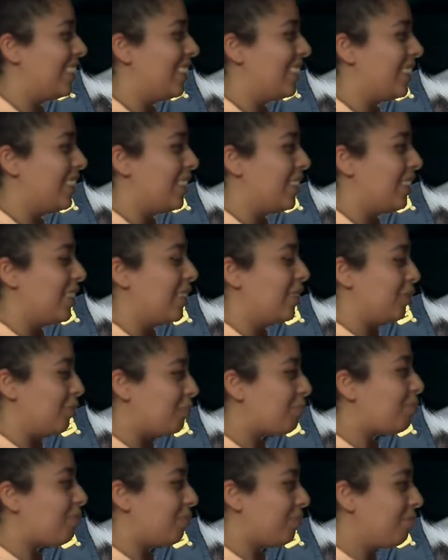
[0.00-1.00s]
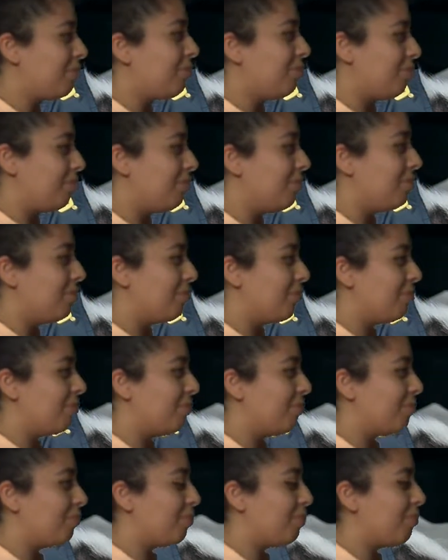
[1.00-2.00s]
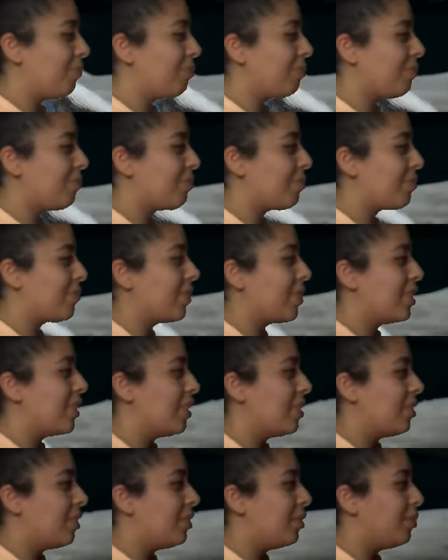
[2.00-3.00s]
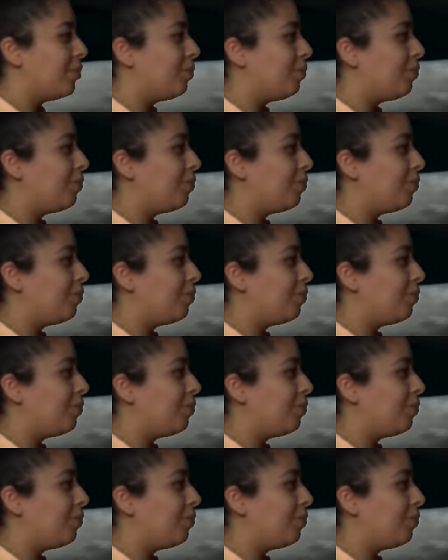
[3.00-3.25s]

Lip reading: Yeah, you really found like a place where you can bring together all of